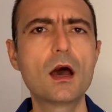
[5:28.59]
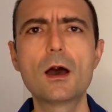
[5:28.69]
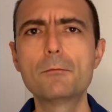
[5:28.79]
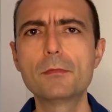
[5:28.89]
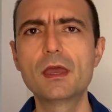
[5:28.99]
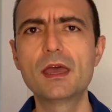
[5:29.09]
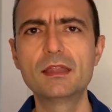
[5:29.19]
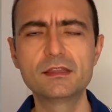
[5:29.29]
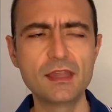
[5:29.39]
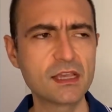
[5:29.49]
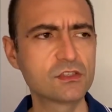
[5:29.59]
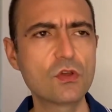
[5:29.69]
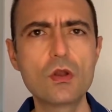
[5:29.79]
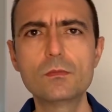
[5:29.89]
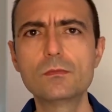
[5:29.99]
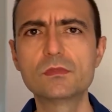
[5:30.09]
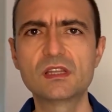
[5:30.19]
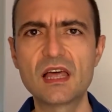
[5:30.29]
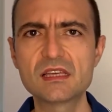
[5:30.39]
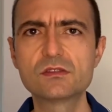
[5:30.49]
Um, and the next term, the
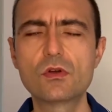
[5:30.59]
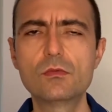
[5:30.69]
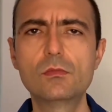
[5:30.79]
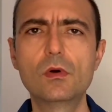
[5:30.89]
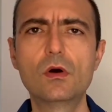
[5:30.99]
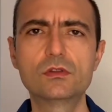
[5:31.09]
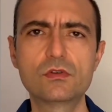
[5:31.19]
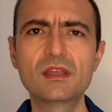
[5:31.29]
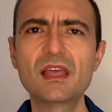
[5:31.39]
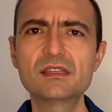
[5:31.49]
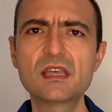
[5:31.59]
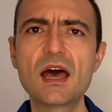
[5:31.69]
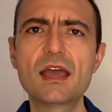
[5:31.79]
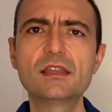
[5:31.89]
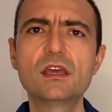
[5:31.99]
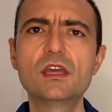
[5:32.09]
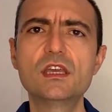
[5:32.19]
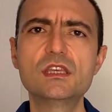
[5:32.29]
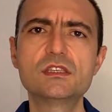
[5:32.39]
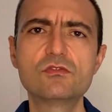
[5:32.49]
last term on the right hand side,
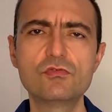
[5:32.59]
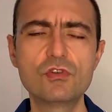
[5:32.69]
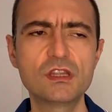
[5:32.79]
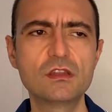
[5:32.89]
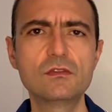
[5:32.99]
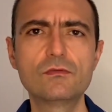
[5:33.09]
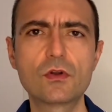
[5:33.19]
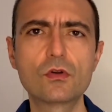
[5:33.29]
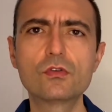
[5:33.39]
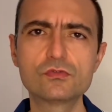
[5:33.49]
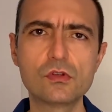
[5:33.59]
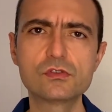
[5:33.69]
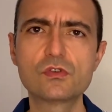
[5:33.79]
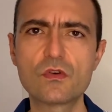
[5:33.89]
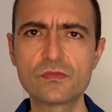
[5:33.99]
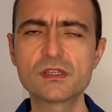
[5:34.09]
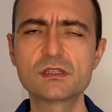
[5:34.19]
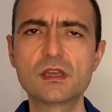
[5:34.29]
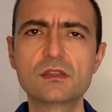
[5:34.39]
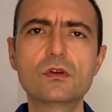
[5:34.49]
is written for a control surface,
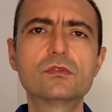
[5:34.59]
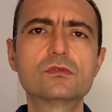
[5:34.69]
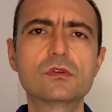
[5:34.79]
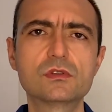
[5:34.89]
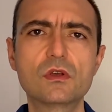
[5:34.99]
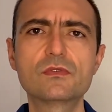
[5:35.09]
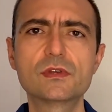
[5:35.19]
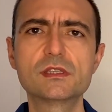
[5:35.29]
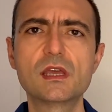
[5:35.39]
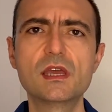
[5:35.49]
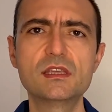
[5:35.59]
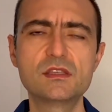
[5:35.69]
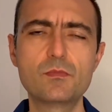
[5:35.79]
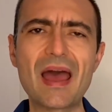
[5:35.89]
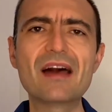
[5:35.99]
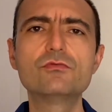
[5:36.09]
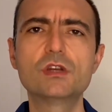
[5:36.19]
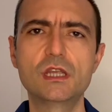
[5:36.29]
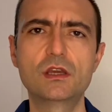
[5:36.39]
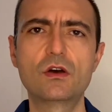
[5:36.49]
and control surface is the
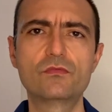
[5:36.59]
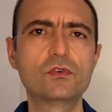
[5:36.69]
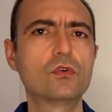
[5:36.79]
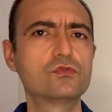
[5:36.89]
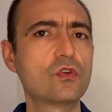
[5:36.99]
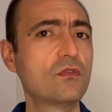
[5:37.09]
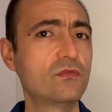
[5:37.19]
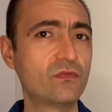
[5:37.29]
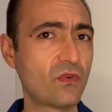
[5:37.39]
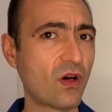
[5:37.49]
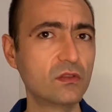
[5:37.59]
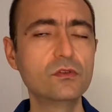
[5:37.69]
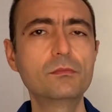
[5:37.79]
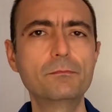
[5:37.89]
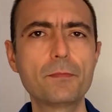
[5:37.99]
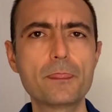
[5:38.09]
boundary of the control volume